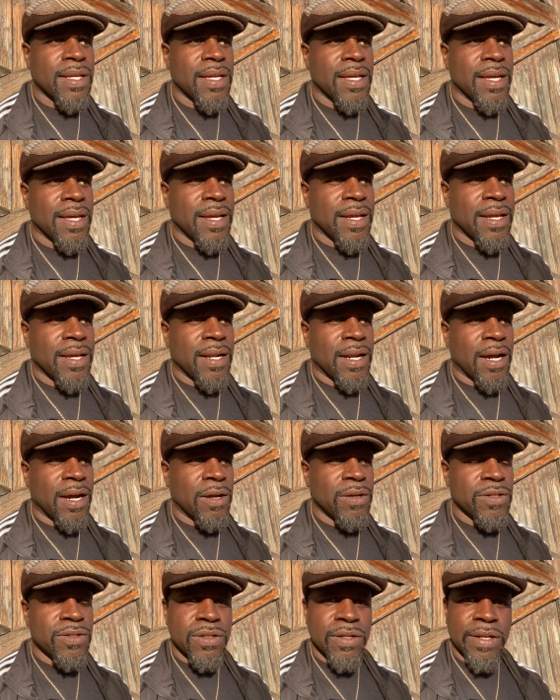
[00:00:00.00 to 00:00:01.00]
And I
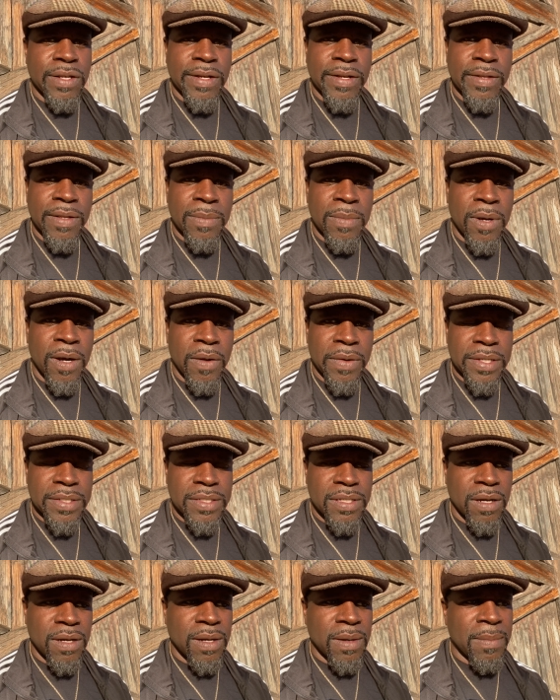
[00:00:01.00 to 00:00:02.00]
used to hear them always
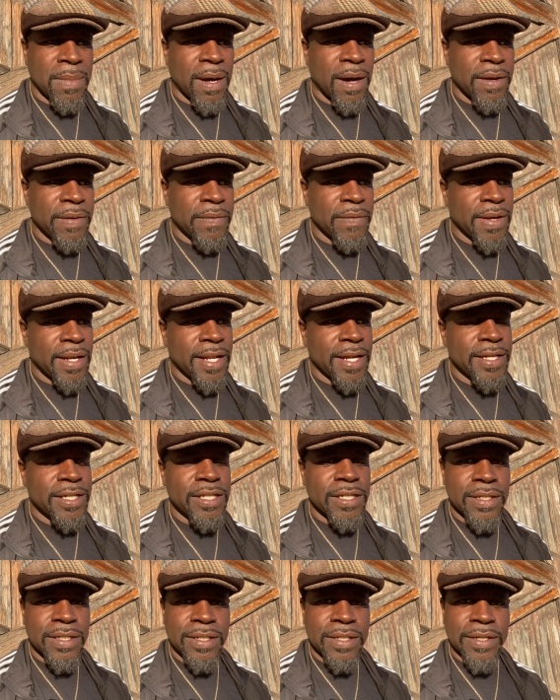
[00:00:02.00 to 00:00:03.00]
talk about a
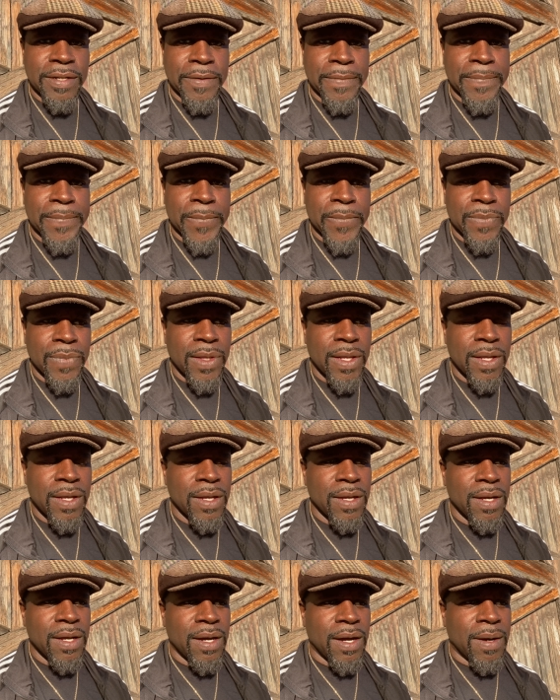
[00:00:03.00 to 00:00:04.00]
relationship
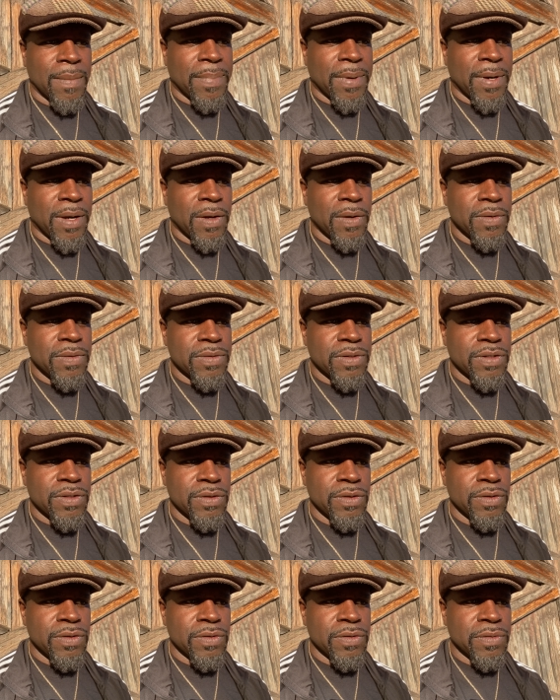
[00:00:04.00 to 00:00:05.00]
opposed
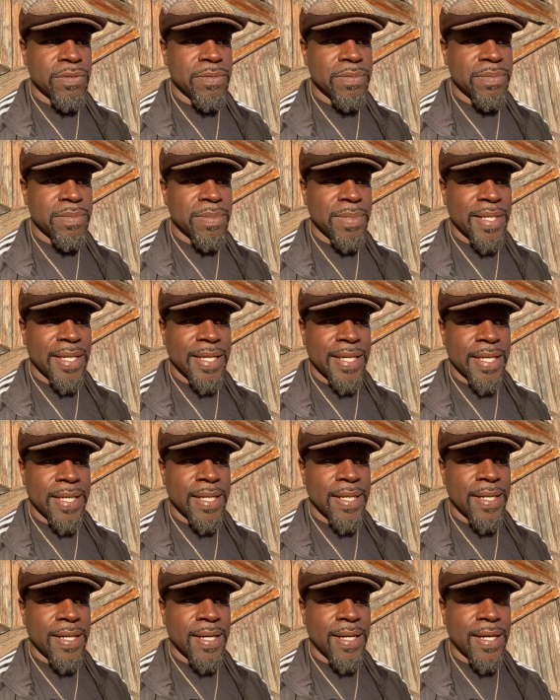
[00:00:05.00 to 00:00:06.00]
to
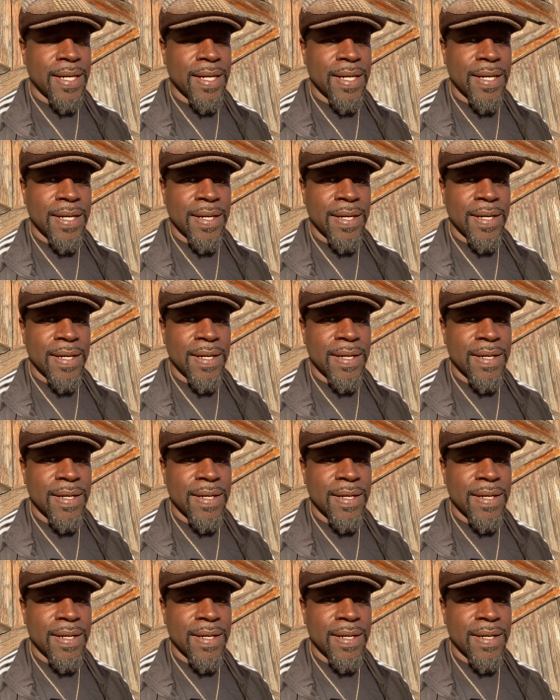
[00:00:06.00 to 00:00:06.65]
being uh,